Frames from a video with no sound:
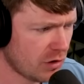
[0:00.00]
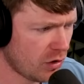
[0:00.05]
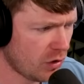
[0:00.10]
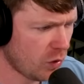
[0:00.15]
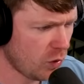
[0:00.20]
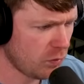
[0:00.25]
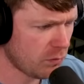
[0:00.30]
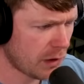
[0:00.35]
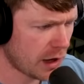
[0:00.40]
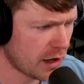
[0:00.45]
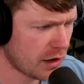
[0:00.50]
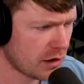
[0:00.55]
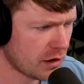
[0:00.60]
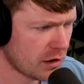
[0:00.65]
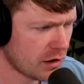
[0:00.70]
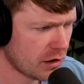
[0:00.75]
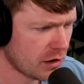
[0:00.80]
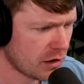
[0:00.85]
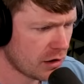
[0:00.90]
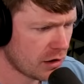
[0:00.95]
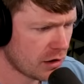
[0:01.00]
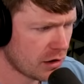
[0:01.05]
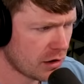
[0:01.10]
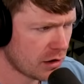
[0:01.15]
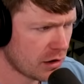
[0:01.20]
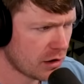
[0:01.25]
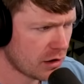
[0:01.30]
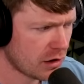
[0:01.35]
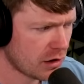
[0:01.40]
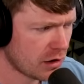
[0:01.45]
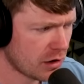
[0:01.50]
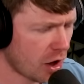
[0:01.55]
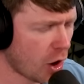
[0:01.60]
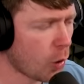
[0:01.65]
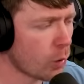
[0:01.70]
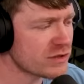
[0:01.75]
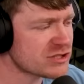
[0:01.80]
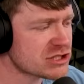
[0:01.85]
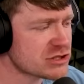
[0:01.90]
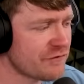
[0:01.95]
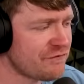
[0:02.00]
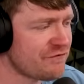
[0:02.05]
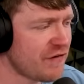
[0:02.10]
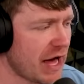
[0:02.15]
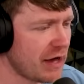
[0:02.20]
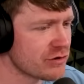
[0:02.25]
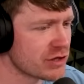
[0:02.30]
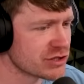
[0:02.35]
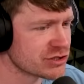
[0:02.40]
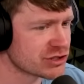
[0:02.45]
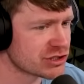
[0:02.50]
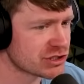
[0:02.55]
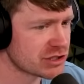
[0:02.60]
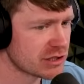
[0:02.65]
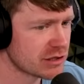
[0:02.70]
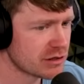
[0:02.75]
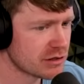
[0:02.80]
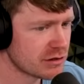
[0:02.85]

Oh my. Oh, it's the fellas.